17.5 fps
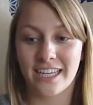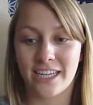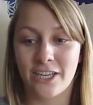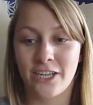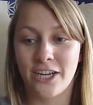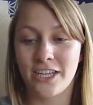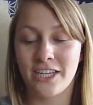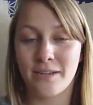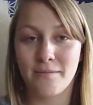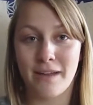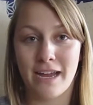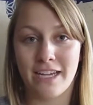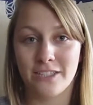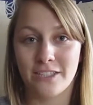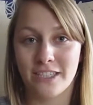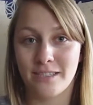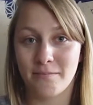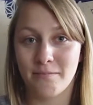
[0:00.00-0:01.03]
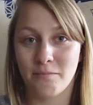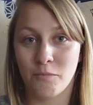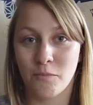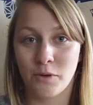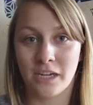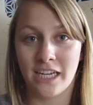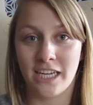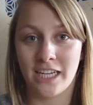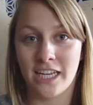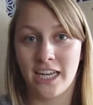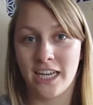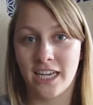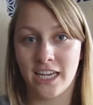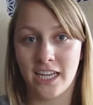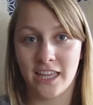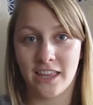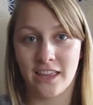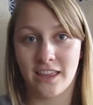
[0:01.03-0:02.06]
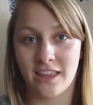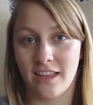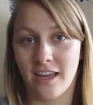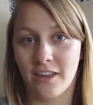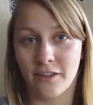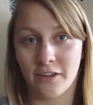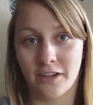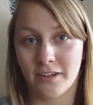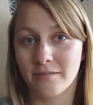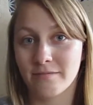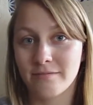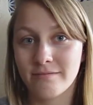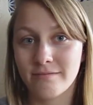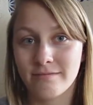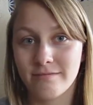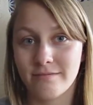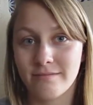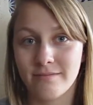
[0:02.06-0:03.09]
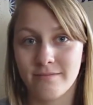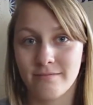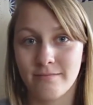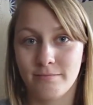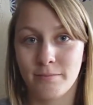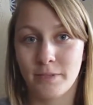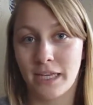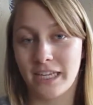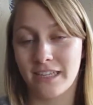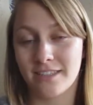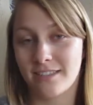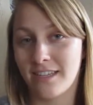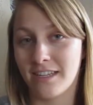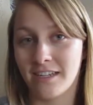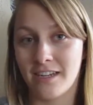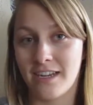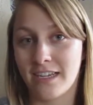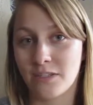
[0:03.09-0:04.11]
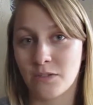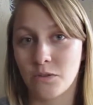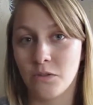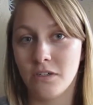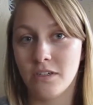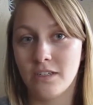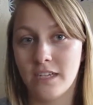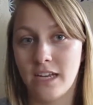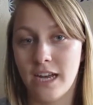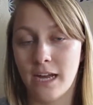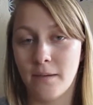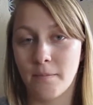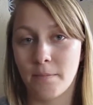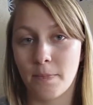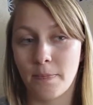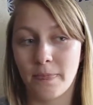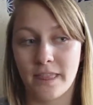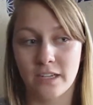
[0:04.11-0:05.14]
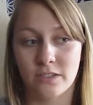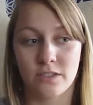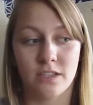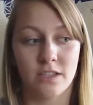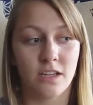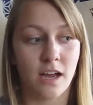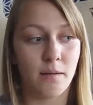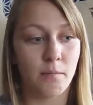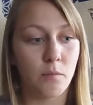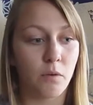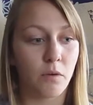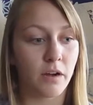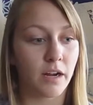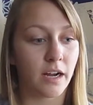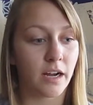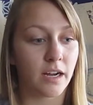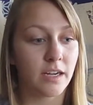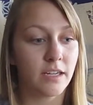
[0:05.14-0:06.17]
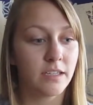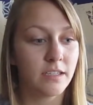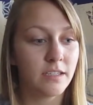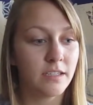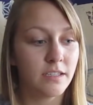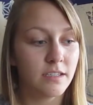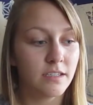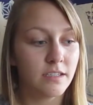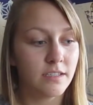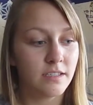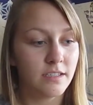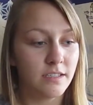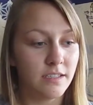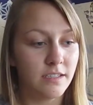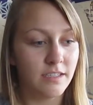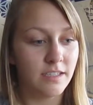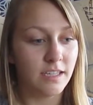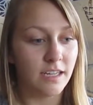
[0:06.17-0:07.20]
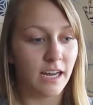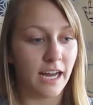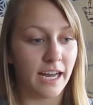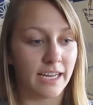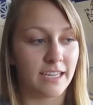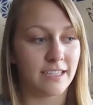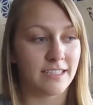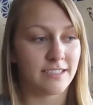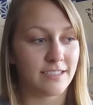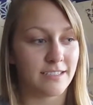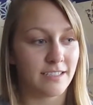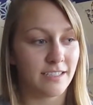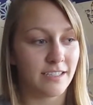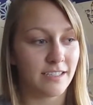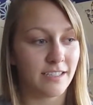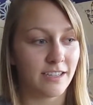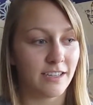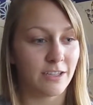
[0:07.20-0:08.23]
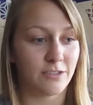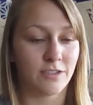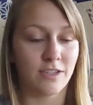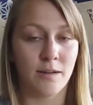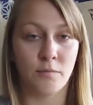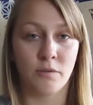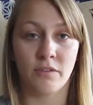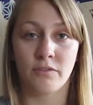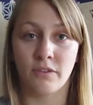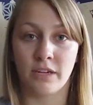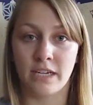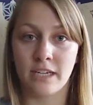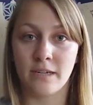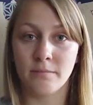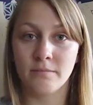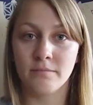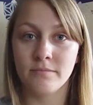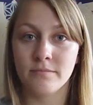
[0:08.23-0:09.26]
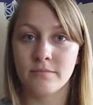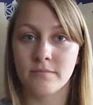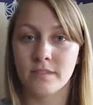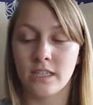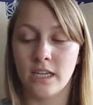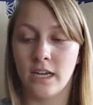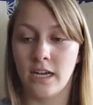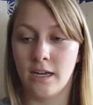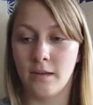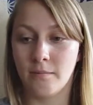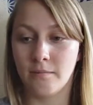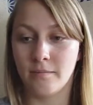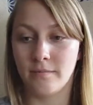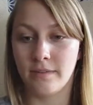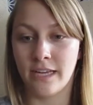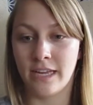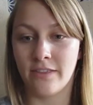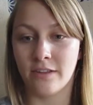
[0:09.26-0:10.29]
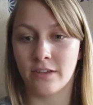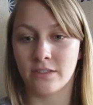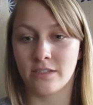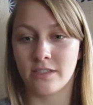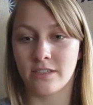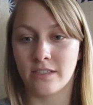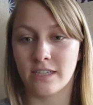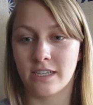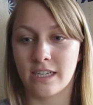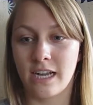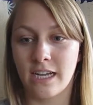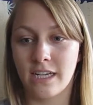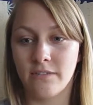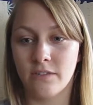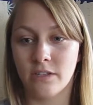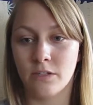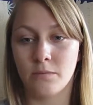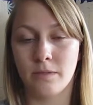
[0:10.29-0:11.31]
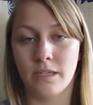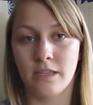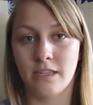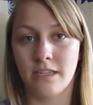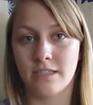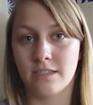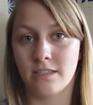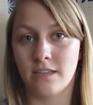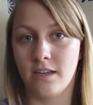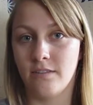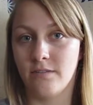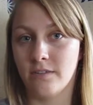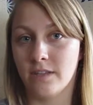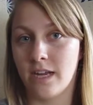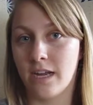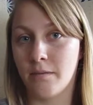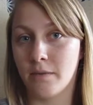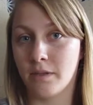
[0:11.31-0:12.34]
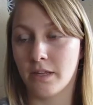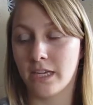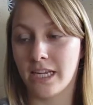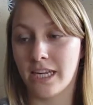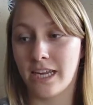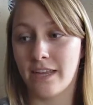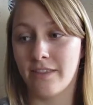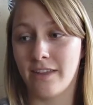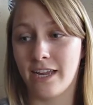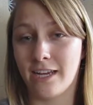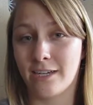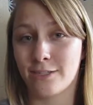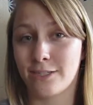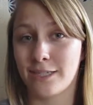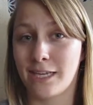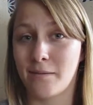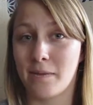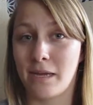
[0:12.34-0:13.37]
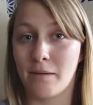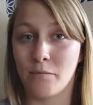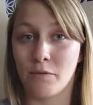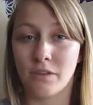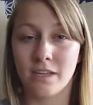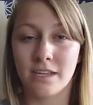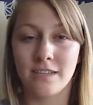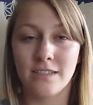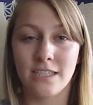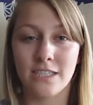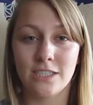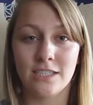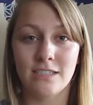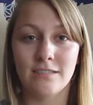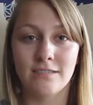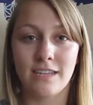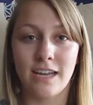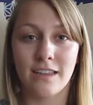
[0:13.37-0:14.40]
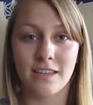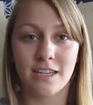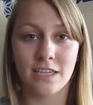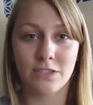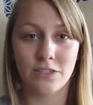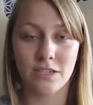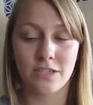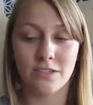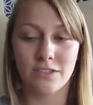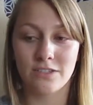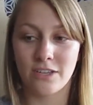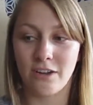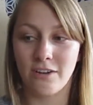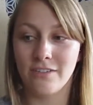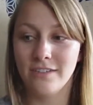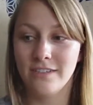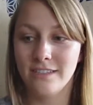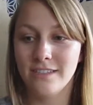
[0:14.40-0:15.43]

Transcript: couldn't imagine working in any other place than a high school. There's a lot more, there's a lot more freedom, and there's kind of a little bit less of a liability, and they actually get paid more than collegiate athletic trainers, so